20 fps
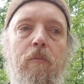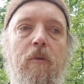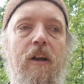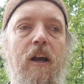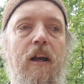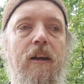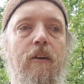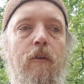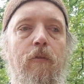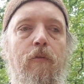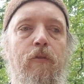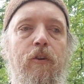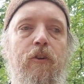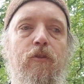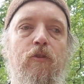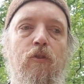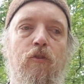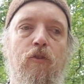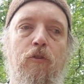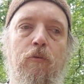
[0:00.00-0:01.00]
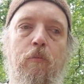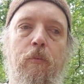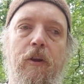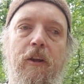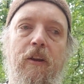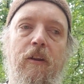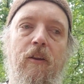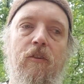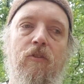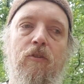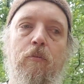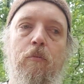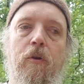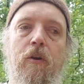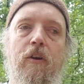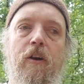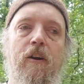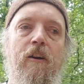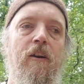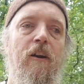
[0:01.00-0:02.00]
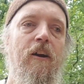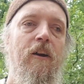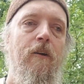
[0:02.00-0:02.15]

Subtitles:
kind of fidget spinner.